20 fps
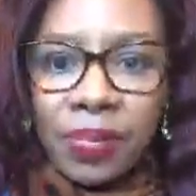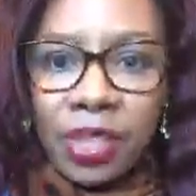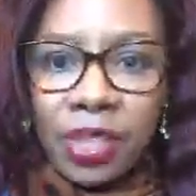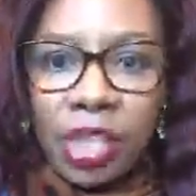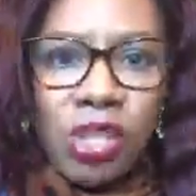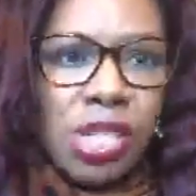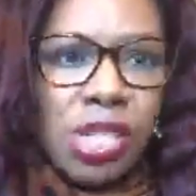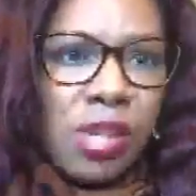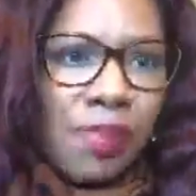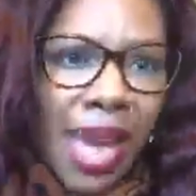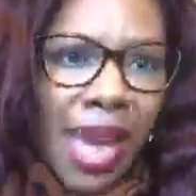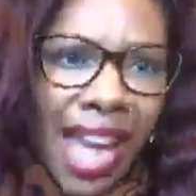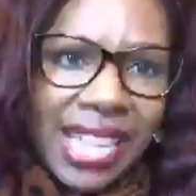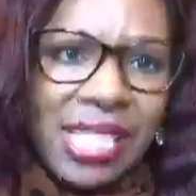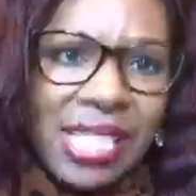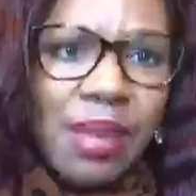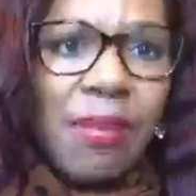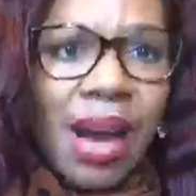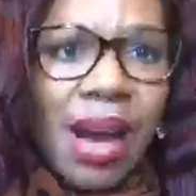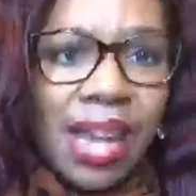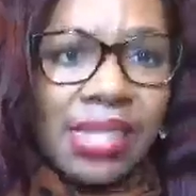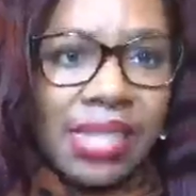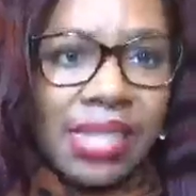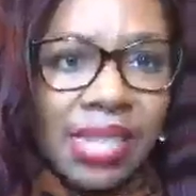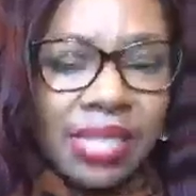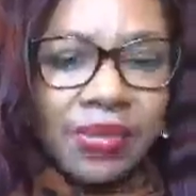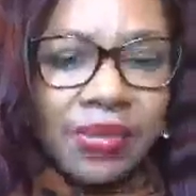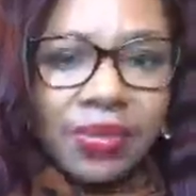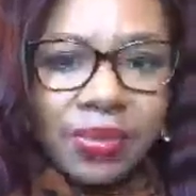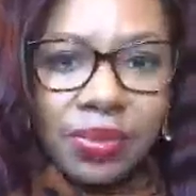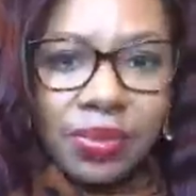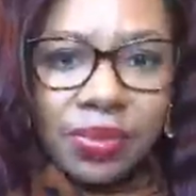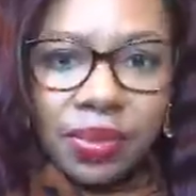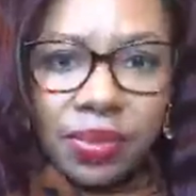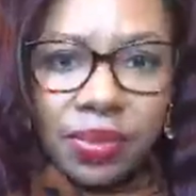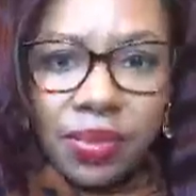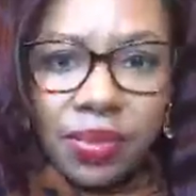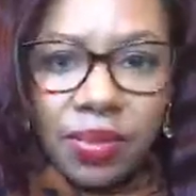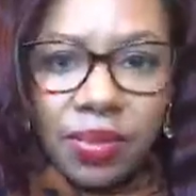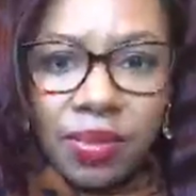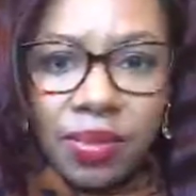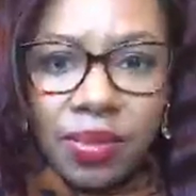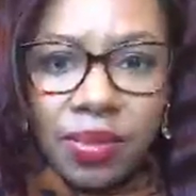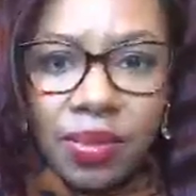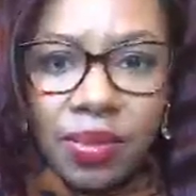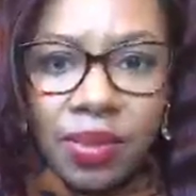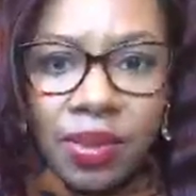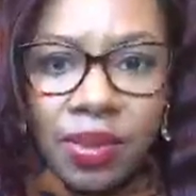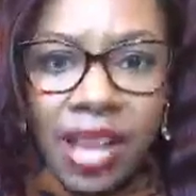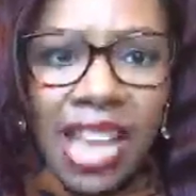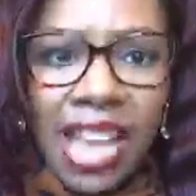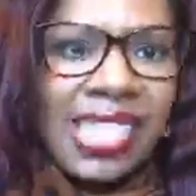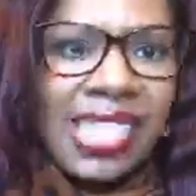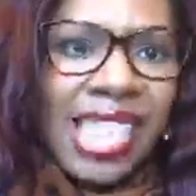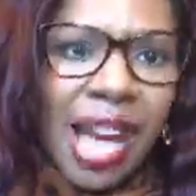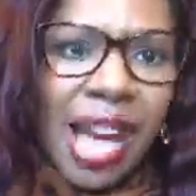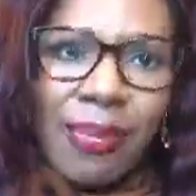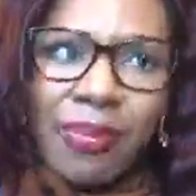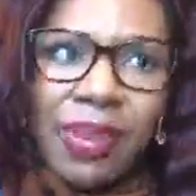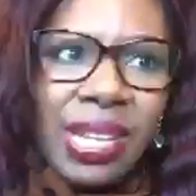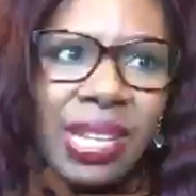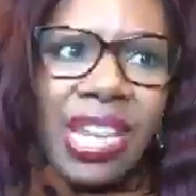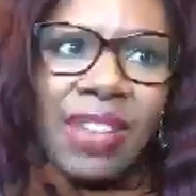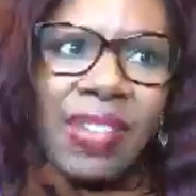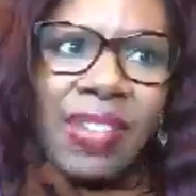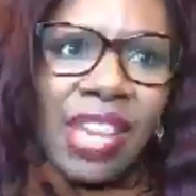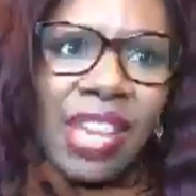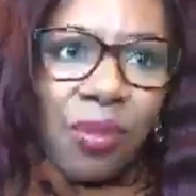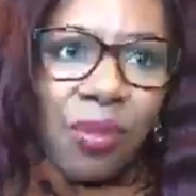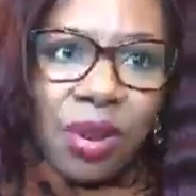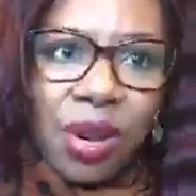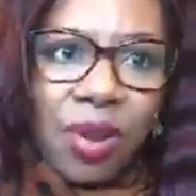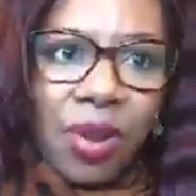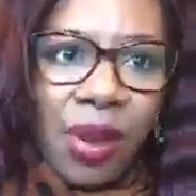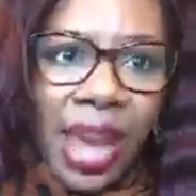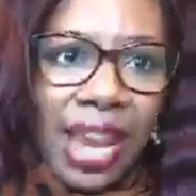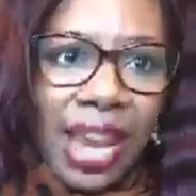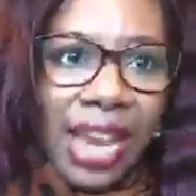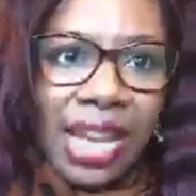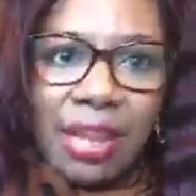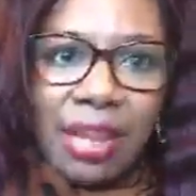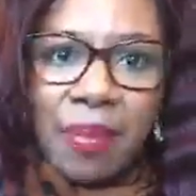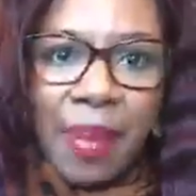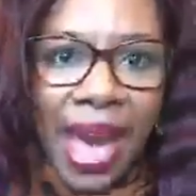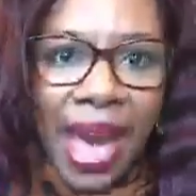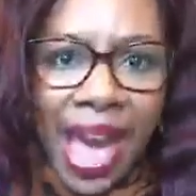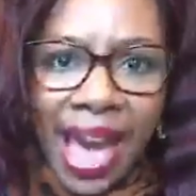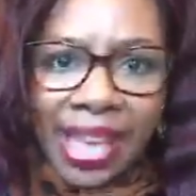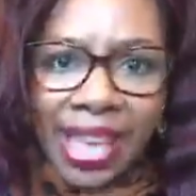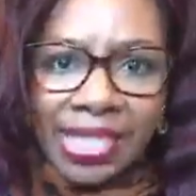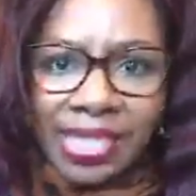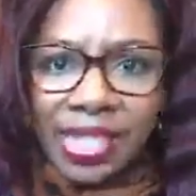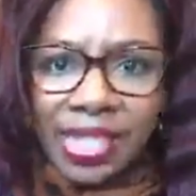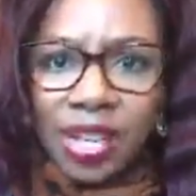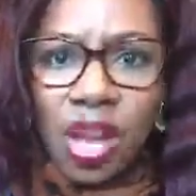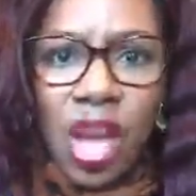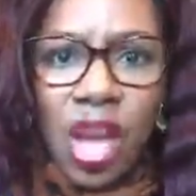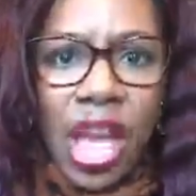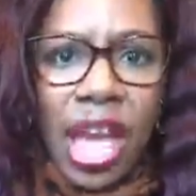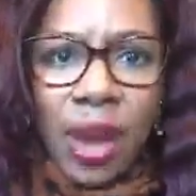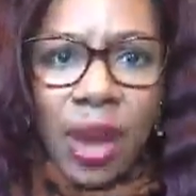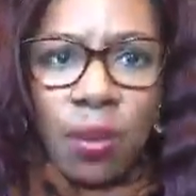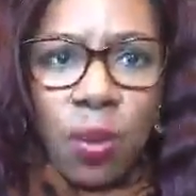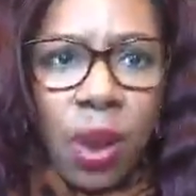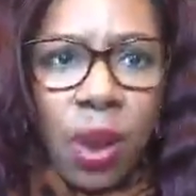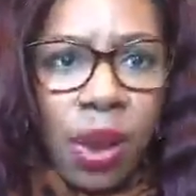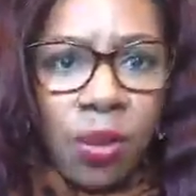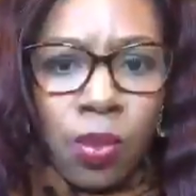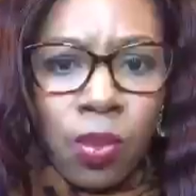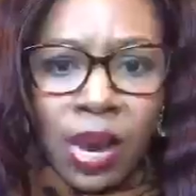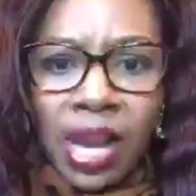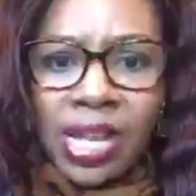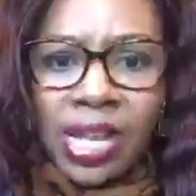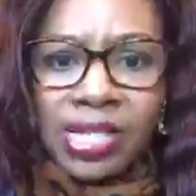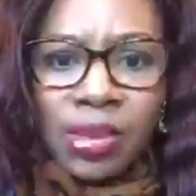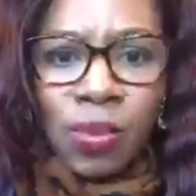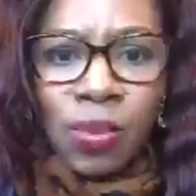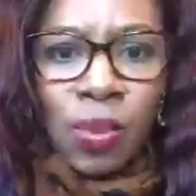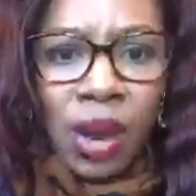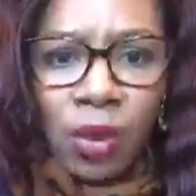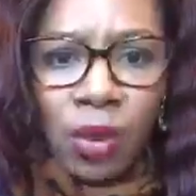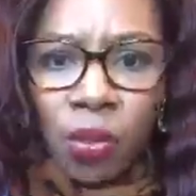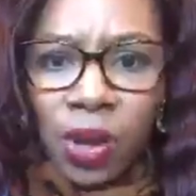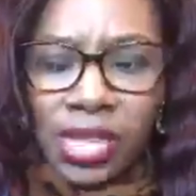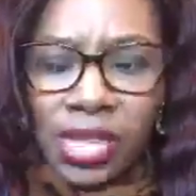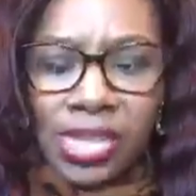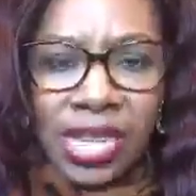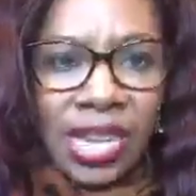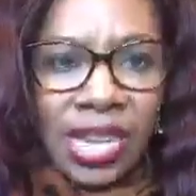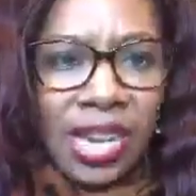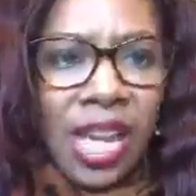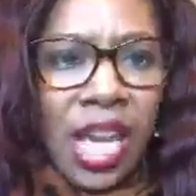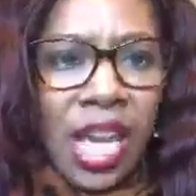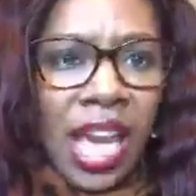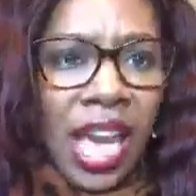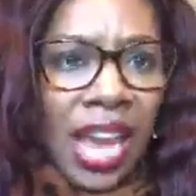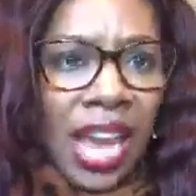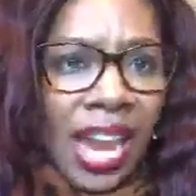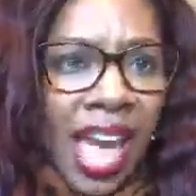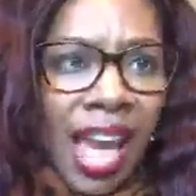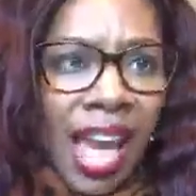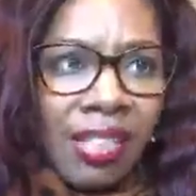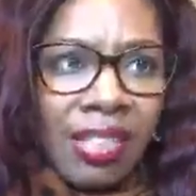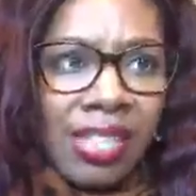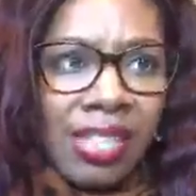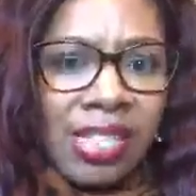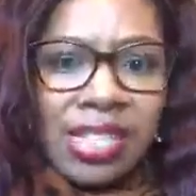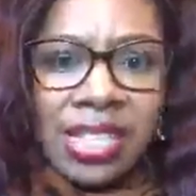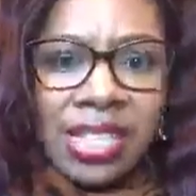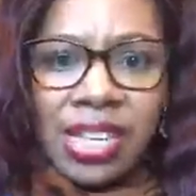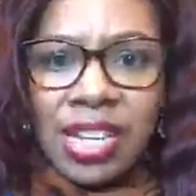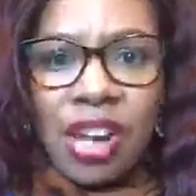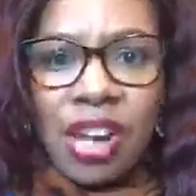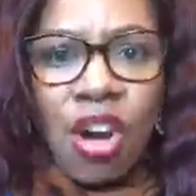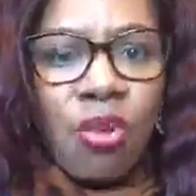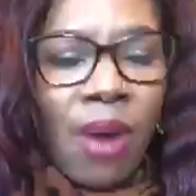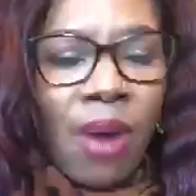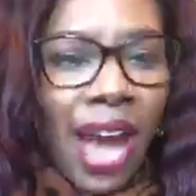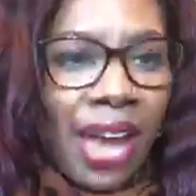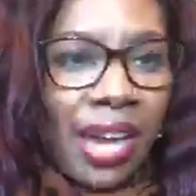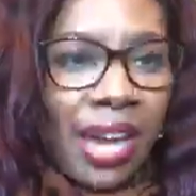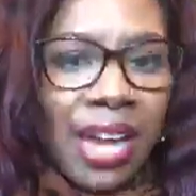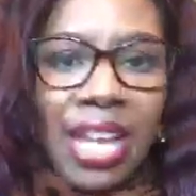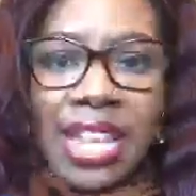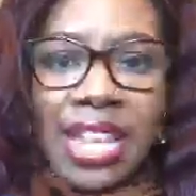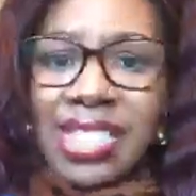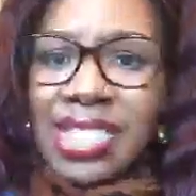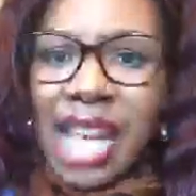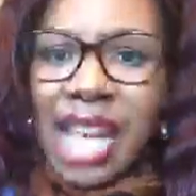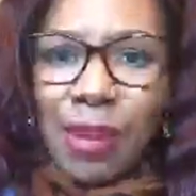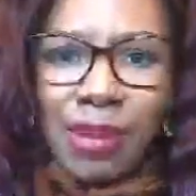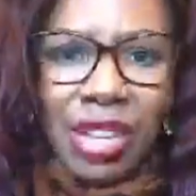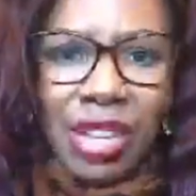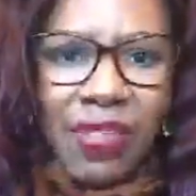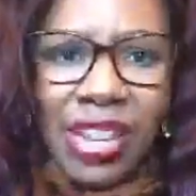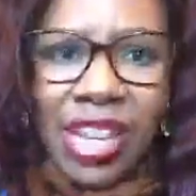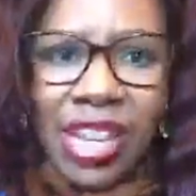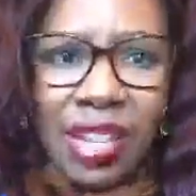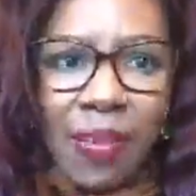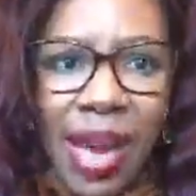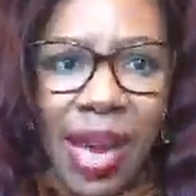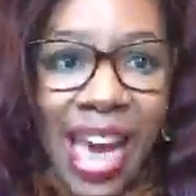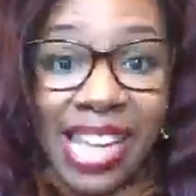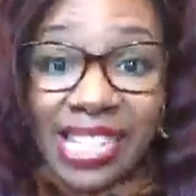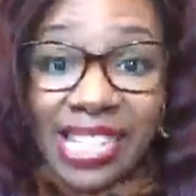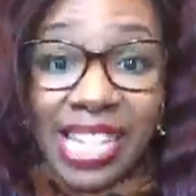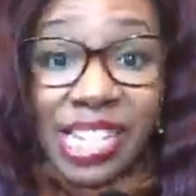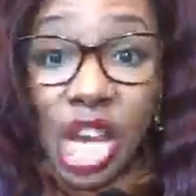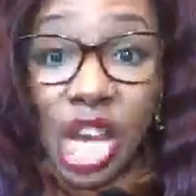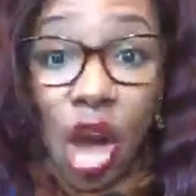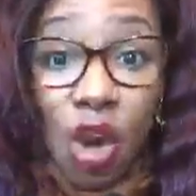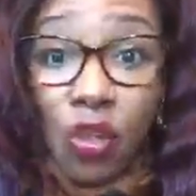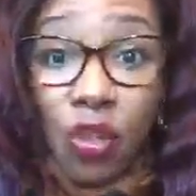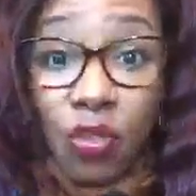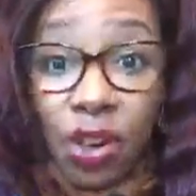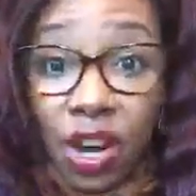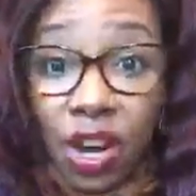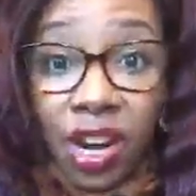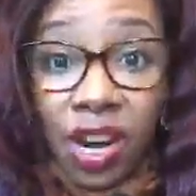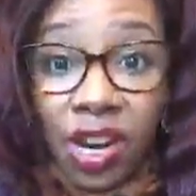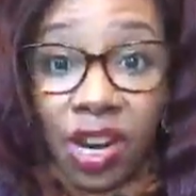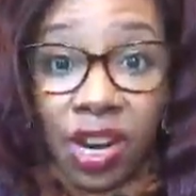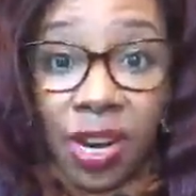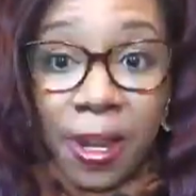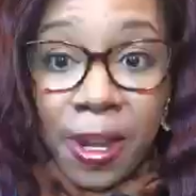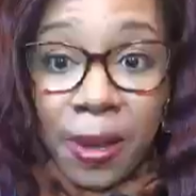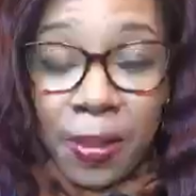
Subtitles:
You just maximize it. And stop living in regret in the past and what was and what wasn't and how this didn't go right. And stop living in the past. It's over.